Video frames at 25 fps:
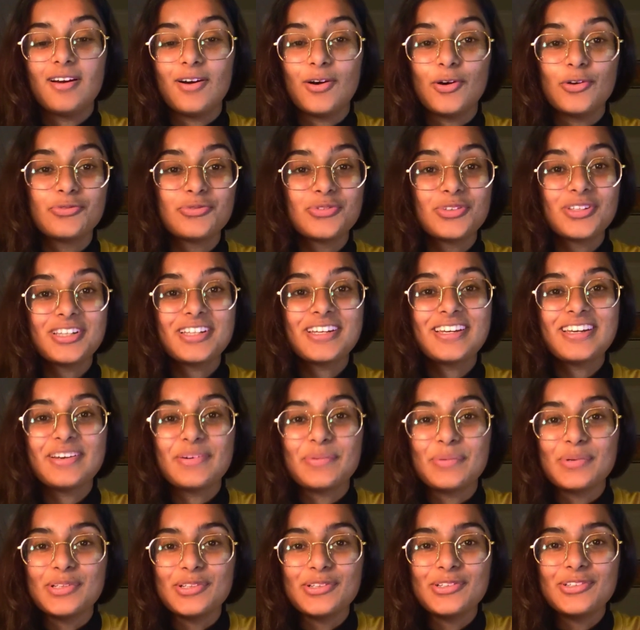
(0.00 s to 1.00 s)
Hopefully
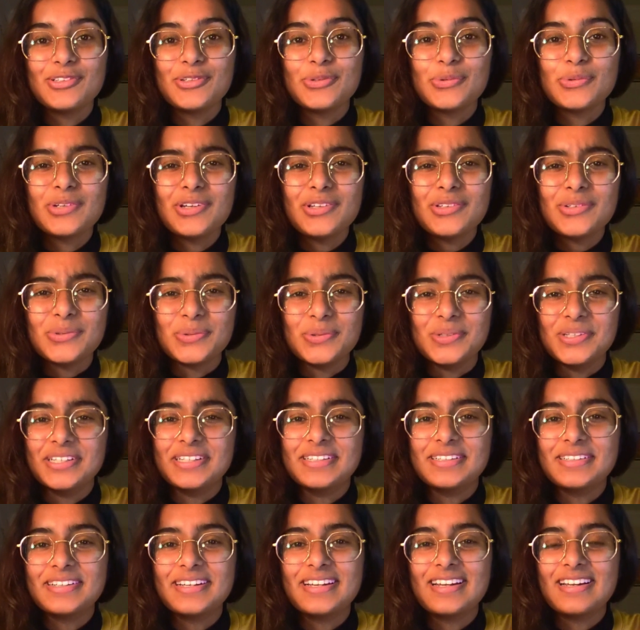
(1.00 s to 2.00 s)
we'll do another
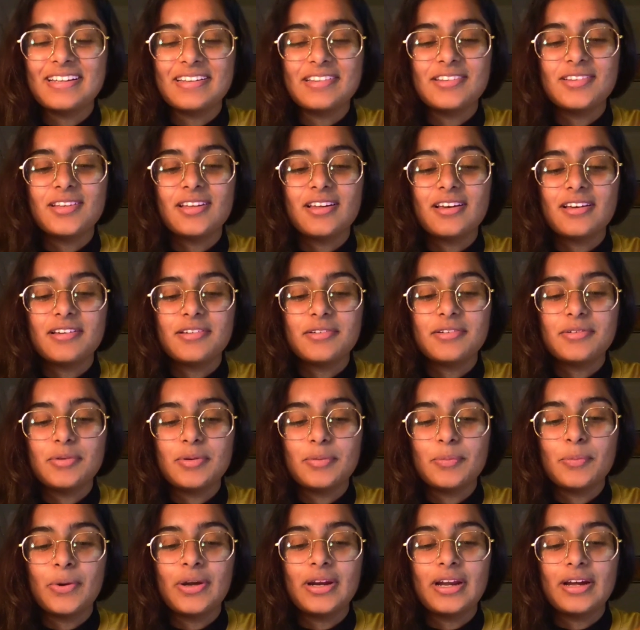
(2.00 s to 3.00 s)

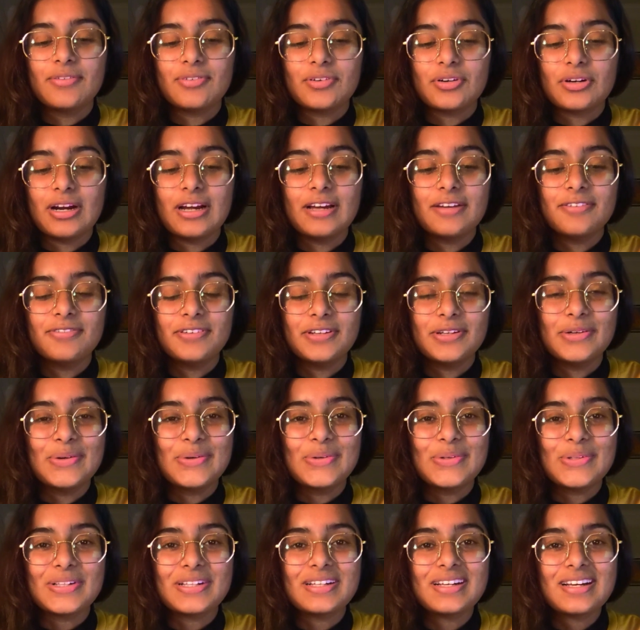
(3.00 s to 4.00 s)
one whenever I feel